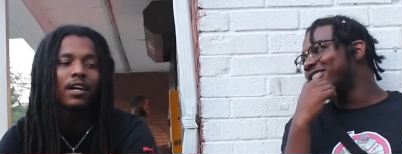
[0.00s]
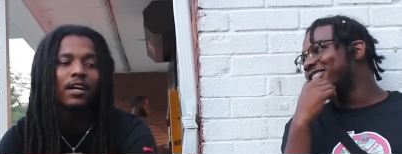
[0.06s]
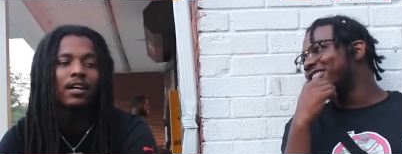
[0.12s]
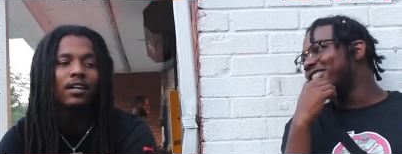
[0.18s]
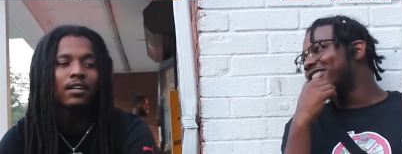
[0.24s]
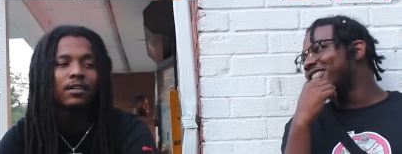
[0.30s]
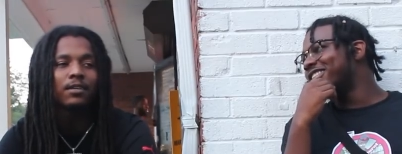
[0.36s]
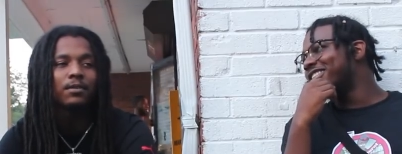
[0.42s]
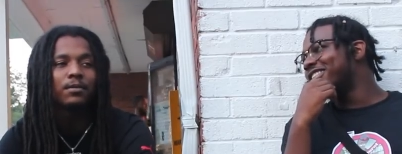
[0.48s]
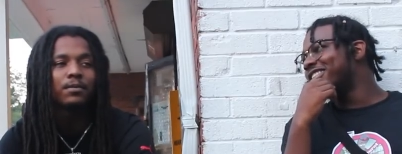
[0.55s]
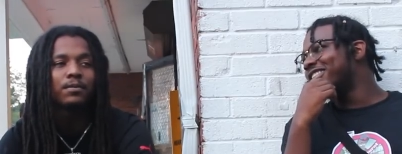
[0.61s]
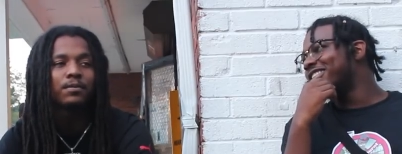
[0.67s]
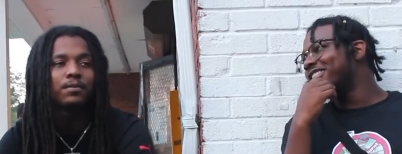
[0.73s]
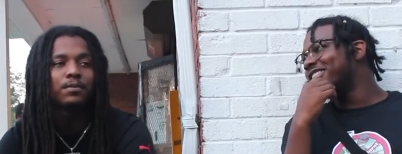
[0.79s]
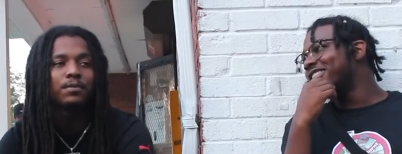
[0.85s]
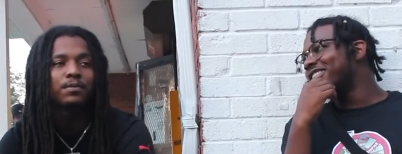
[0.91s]
Speaker 1: I'd go.
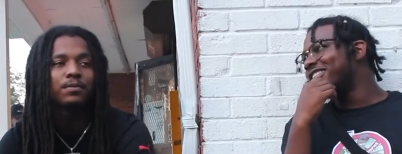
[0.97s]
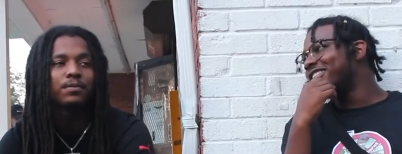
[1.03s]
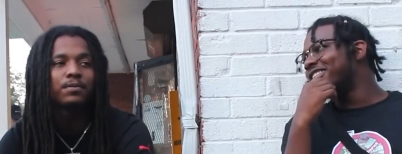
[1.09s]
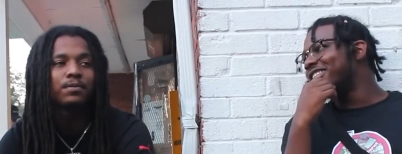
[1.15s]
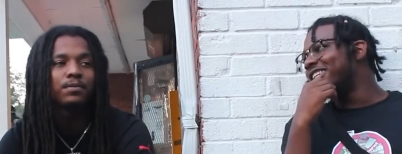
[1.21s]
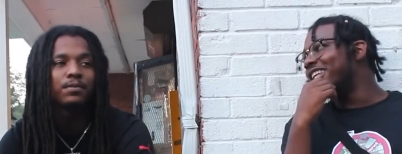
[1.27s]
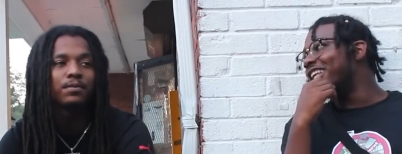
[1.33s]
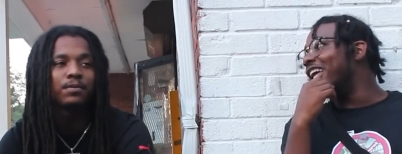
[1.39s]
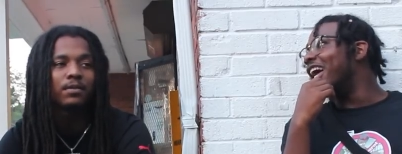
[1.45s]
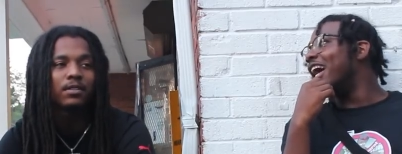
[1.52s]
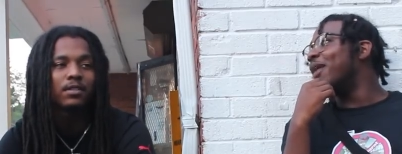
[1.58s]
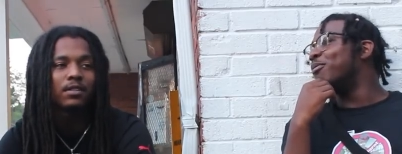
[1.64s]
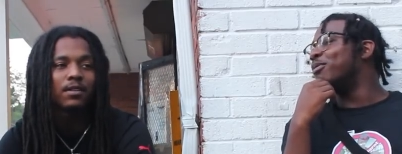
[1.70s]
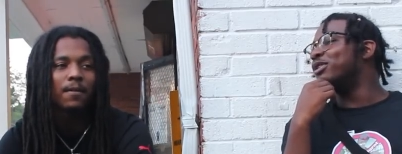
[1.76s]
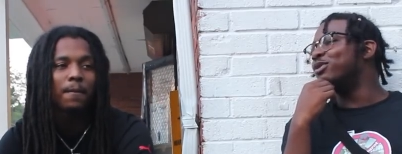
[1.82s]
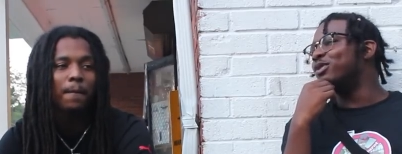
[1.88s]
And
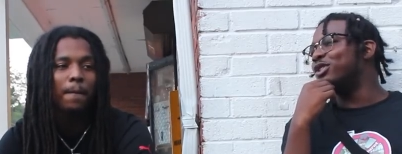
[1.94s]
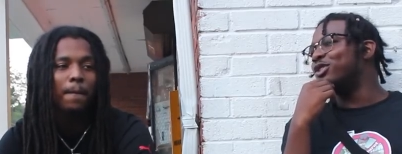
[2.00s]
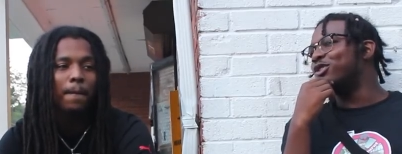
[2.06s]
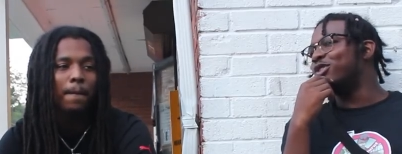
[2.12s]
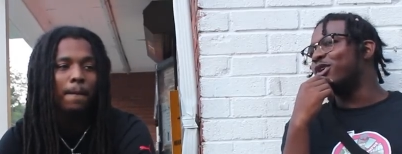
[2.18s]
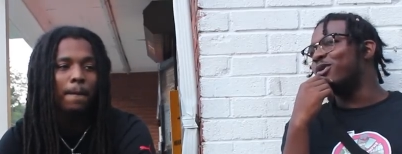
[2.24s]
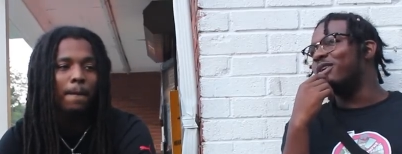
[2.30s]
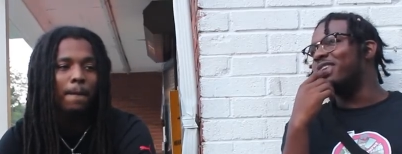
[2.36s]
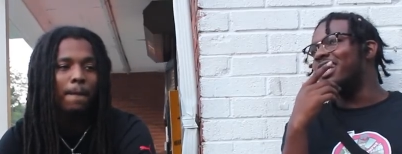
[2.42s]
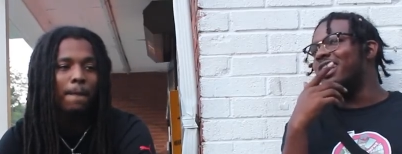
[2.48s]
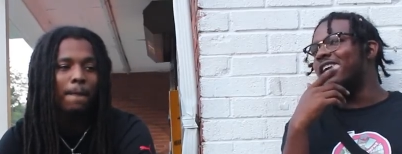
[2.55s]
how much would you throw in